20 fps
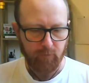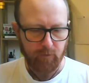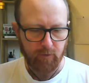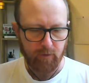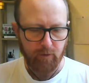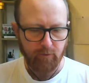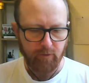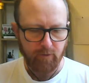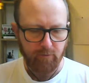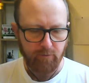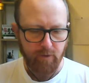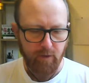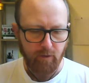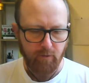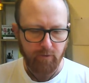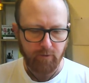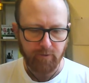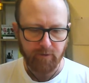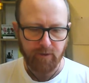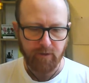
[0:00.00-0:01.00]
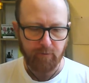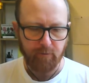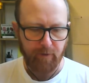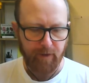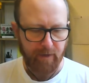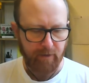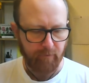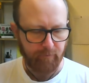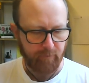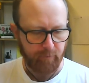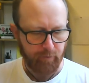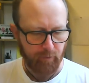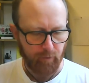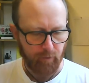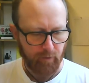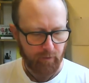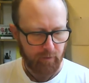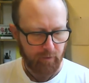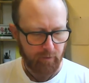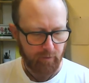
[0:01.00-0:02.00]
There are some notes in the back of the
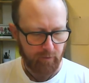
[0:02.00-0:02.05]
book.